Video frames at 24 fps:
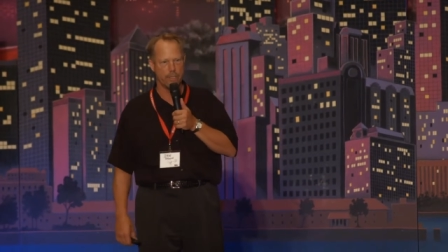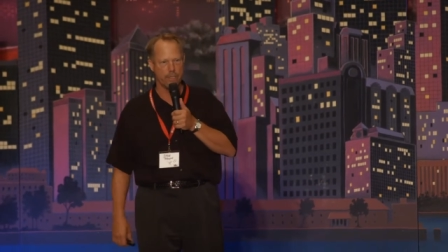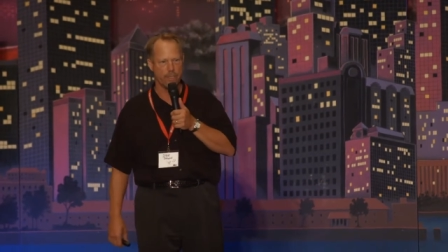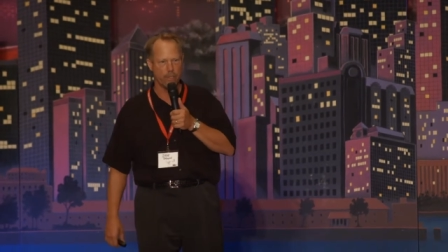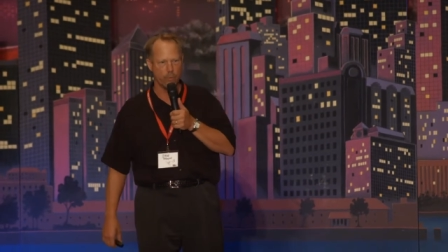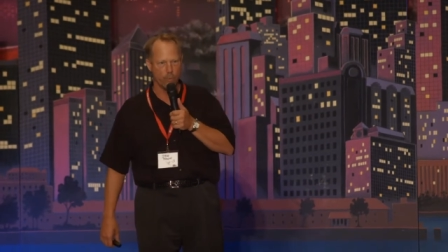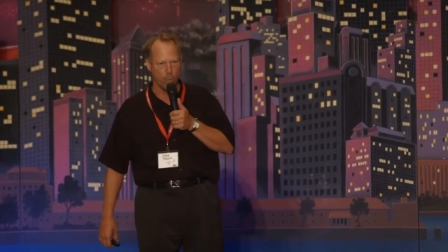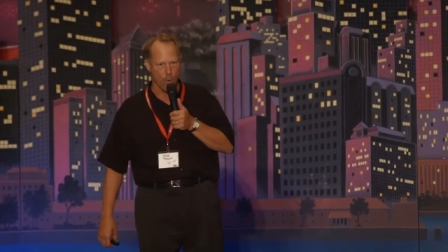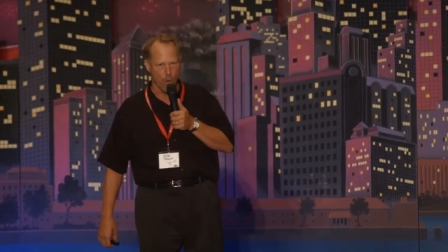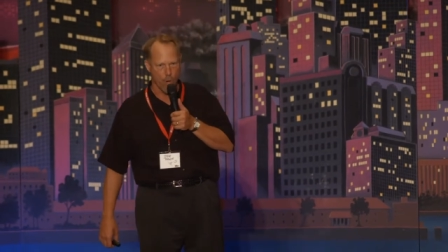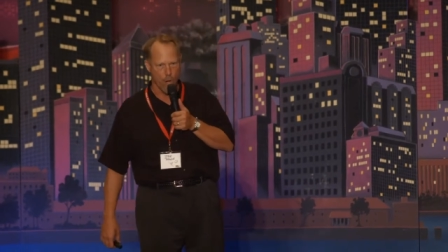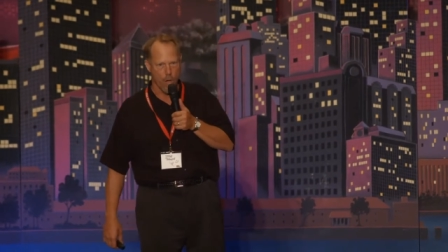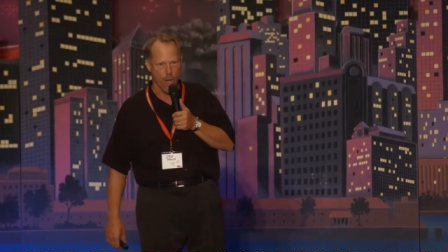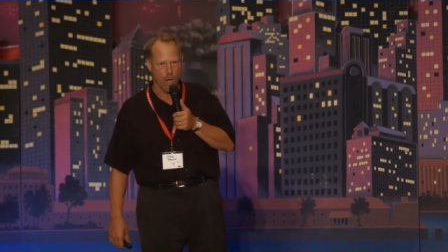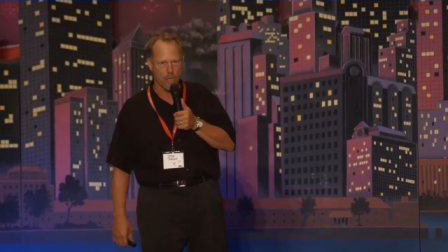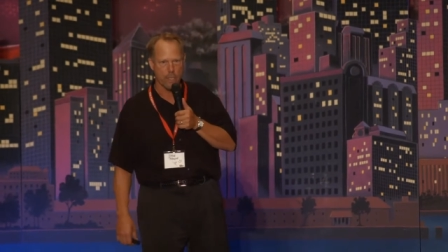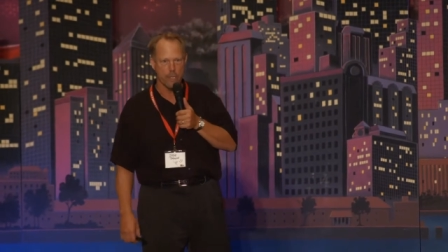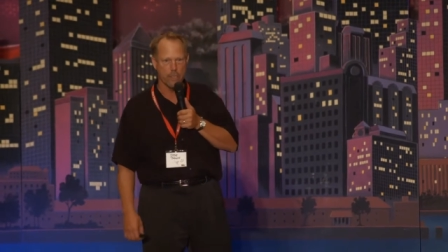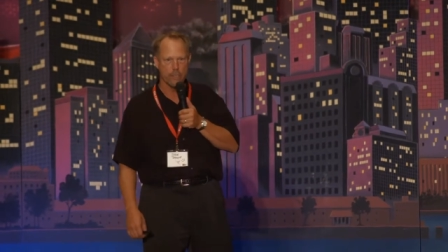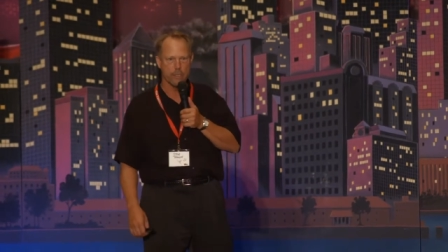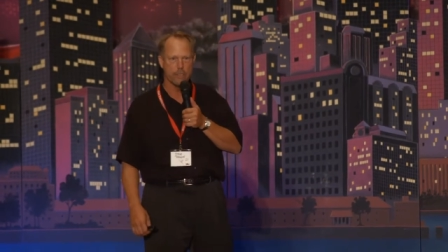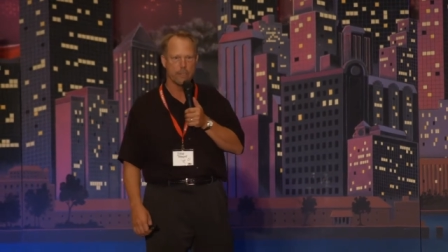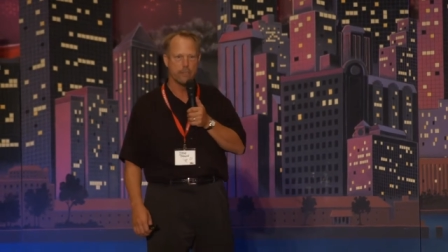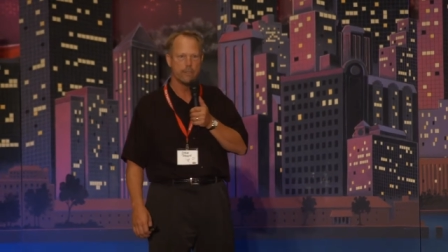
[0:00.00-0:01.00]
and then
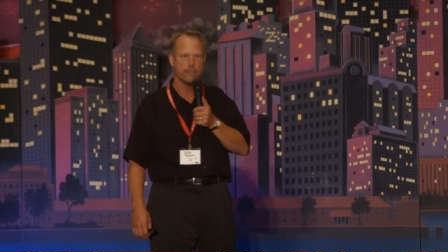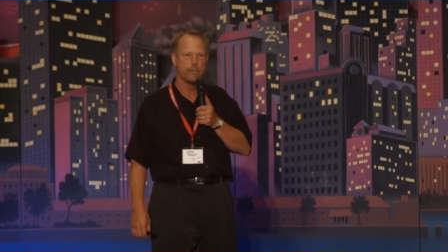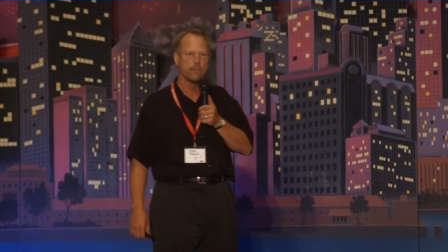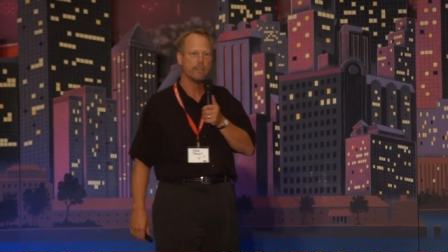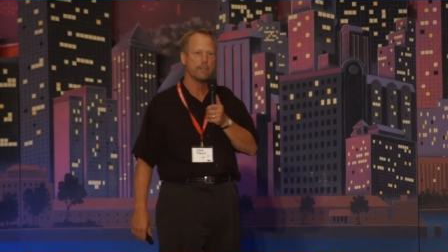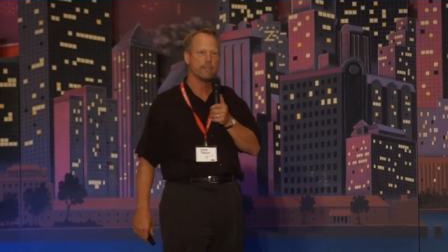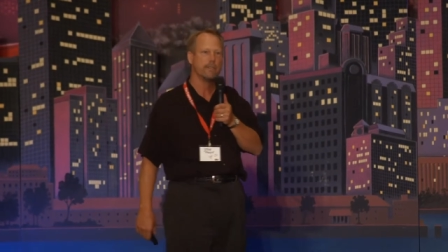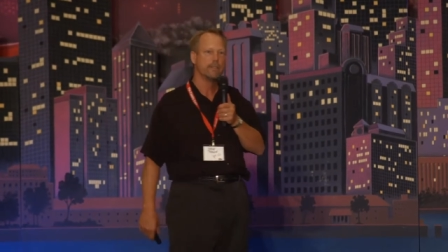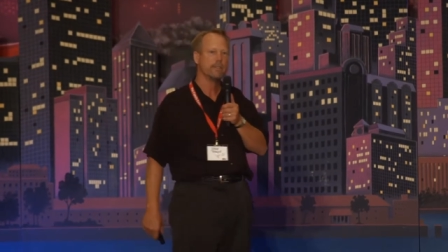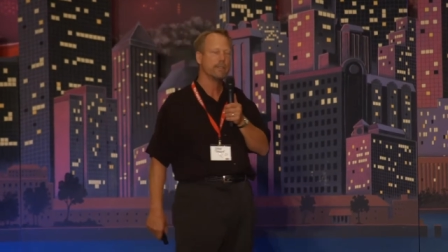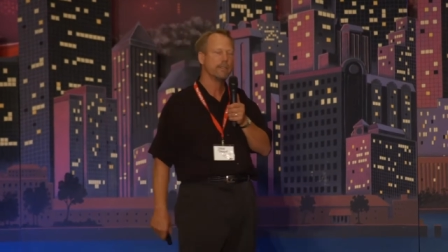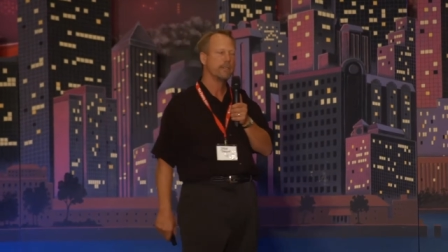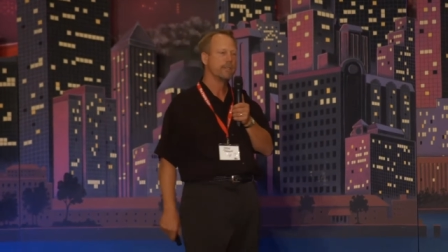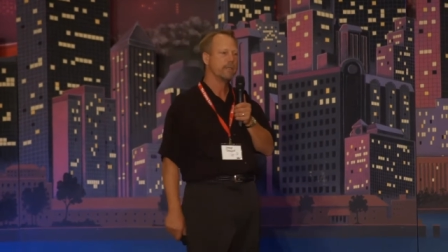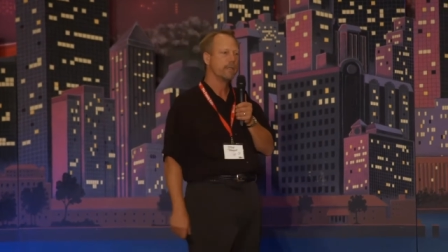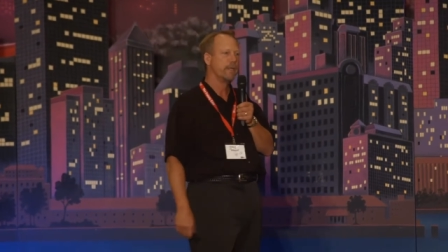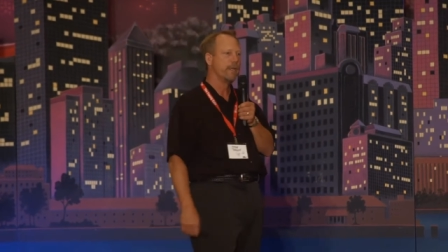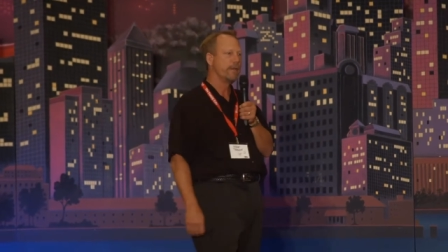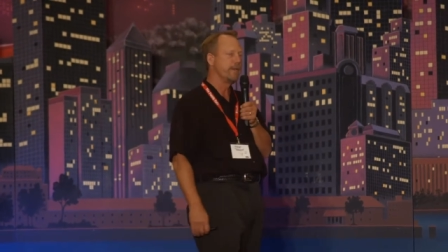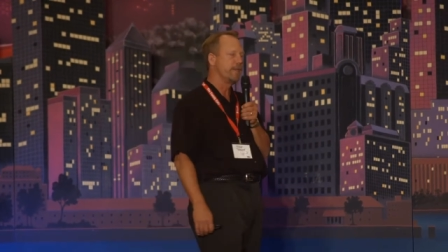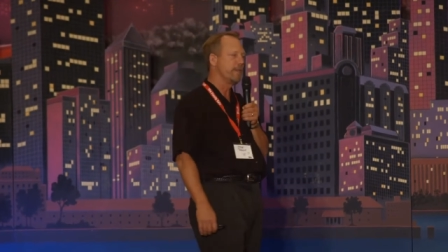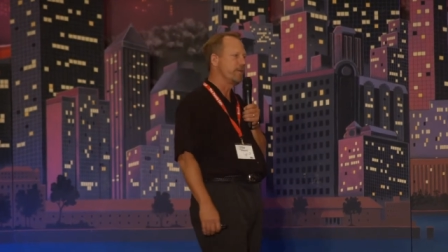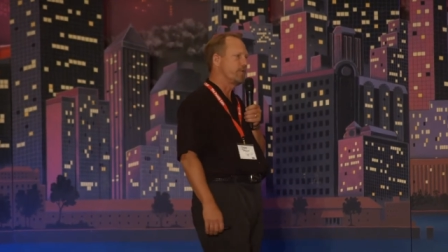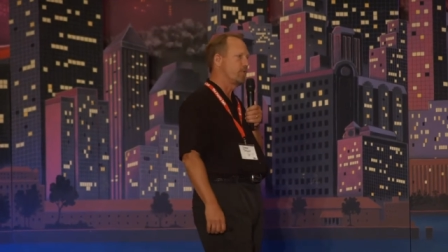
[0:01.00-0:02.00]
walk
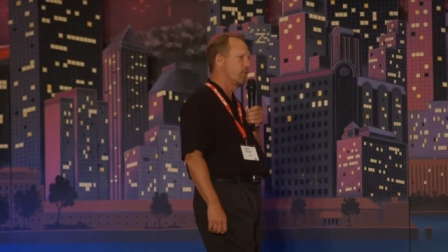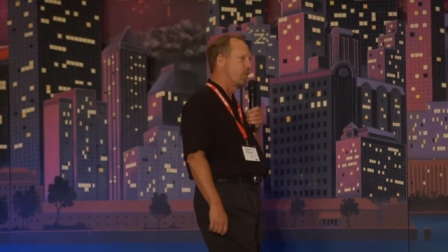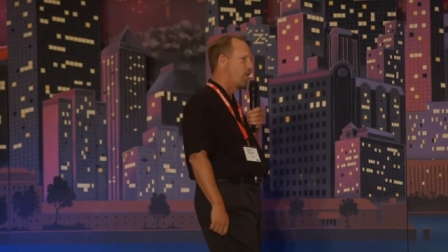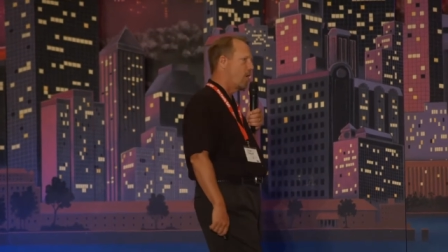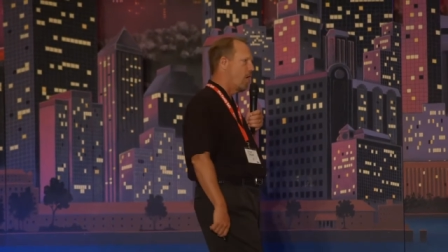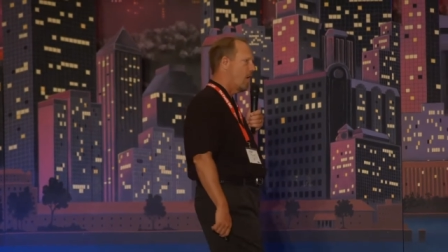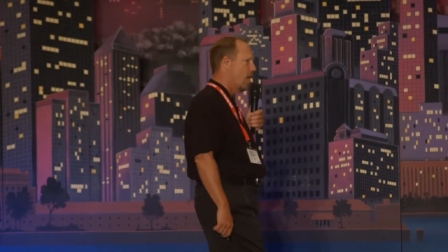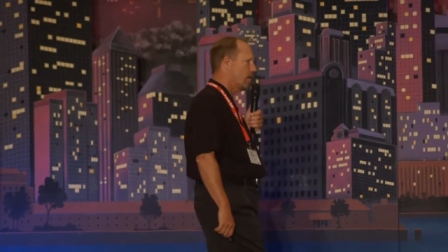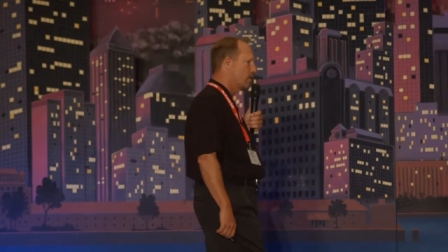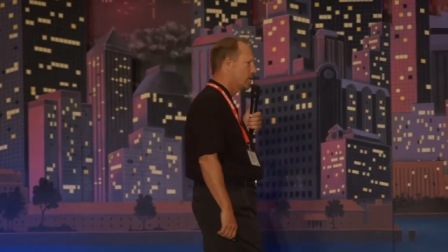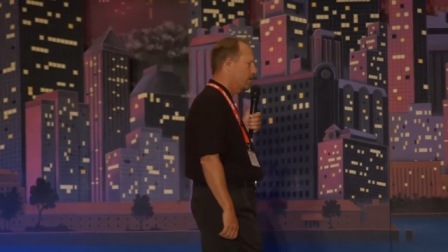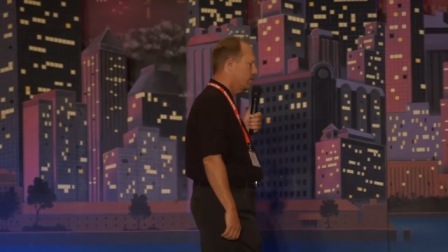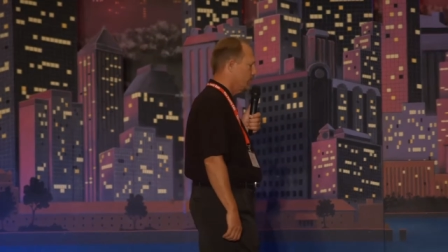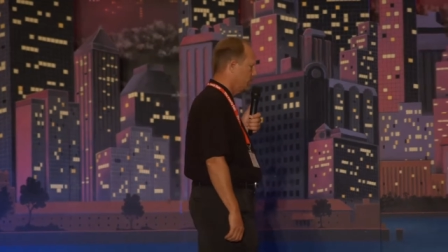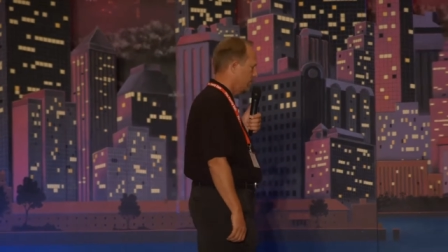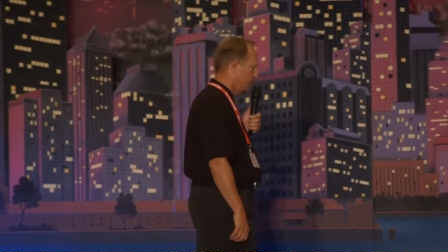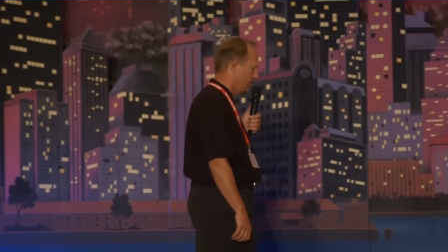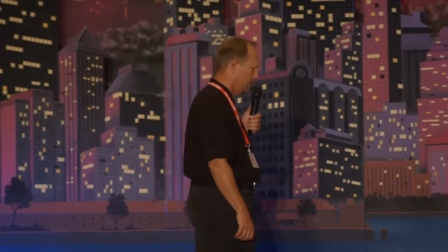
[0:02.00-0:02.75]
and then talk,